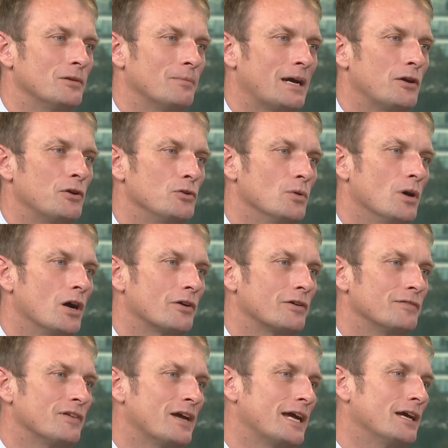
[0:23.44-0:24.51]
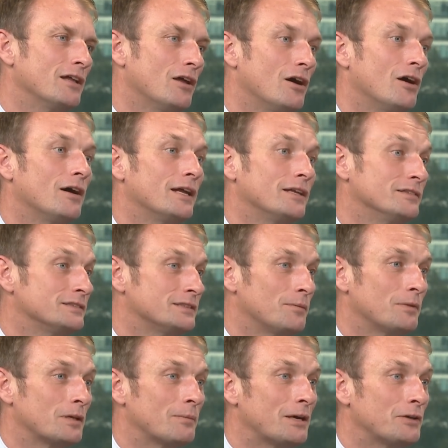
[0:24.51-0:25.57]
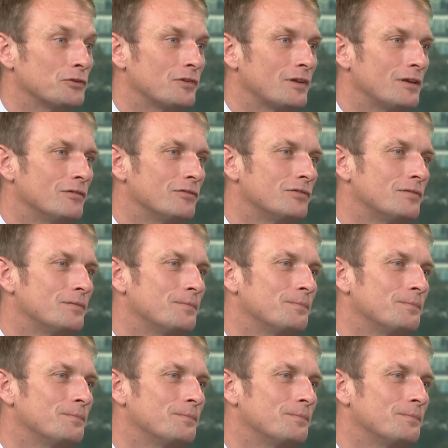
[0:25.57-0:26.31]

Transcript: about who Hargreave Hale are and something about yourself?